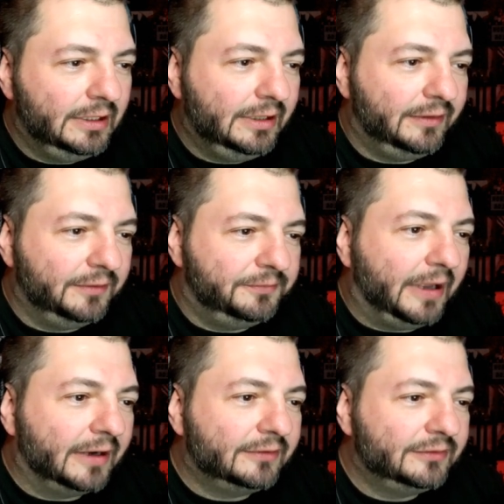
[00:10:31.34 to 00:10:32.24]
Any of the
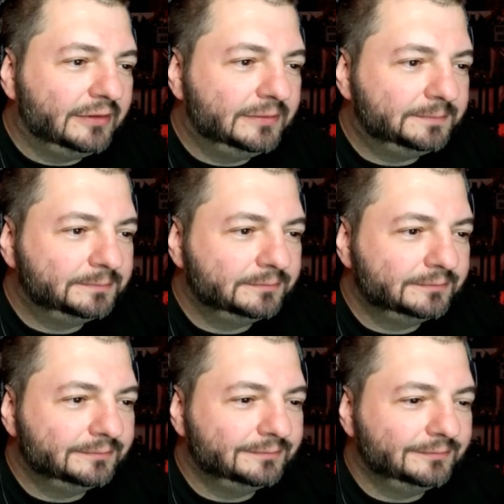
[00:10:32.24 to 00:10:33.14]
effects.
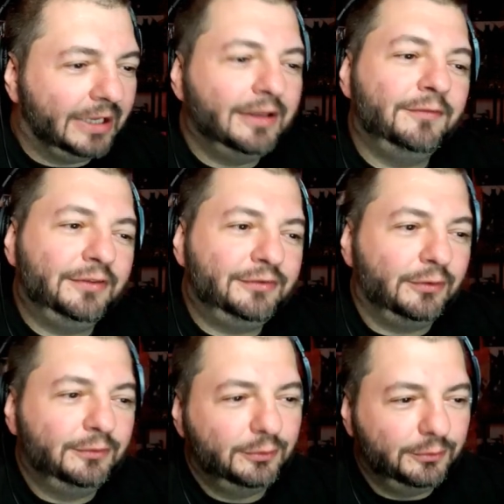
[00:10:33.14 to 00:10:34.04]
I love this
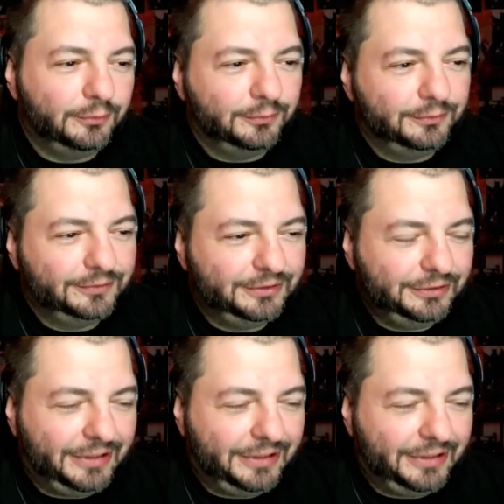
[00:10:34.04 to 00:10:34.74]
though. You cannot eat.